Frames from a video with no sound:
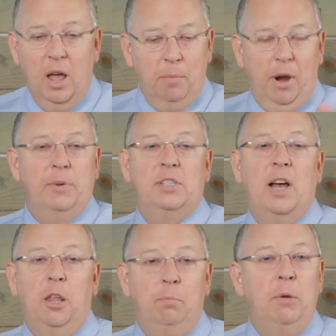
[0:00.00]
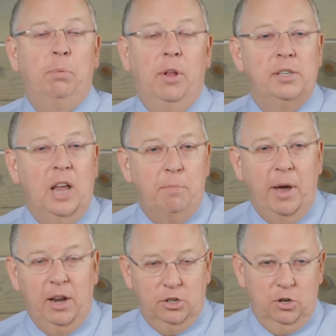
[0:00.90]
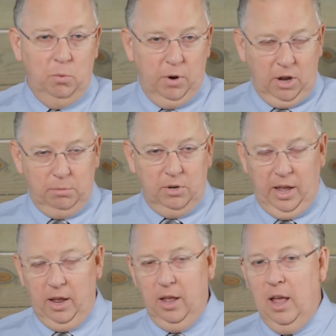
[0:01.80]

But I'm a solid B plus, A minus student when it comes to that.